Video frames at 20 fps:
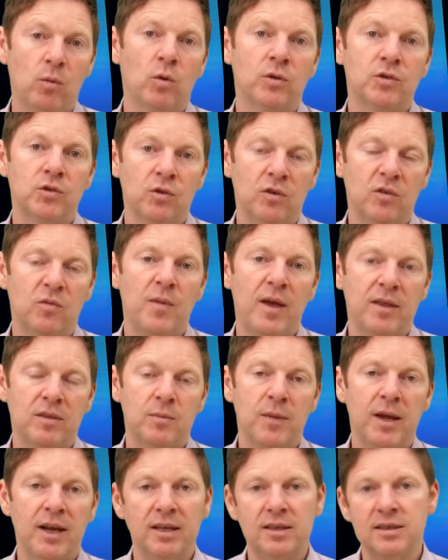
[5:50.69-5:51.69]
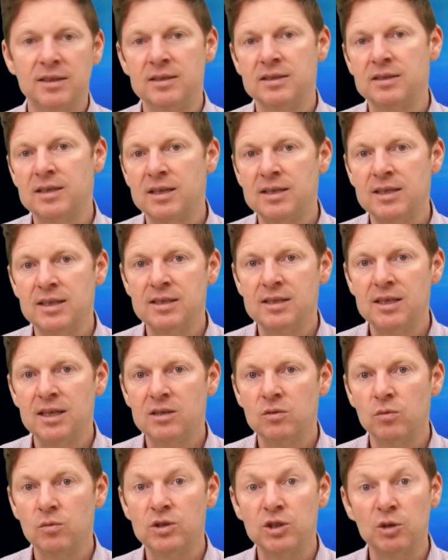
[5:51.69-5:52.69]
what sort of mathematics and
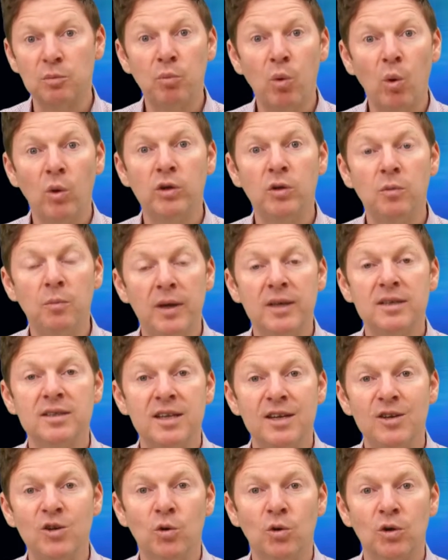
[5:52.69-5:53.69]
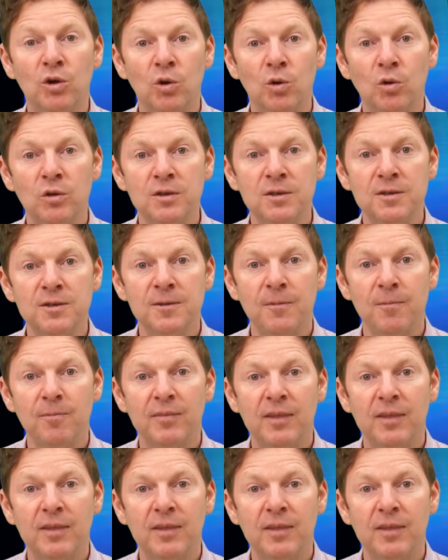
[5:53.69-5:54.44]
statistics will support you best in your course,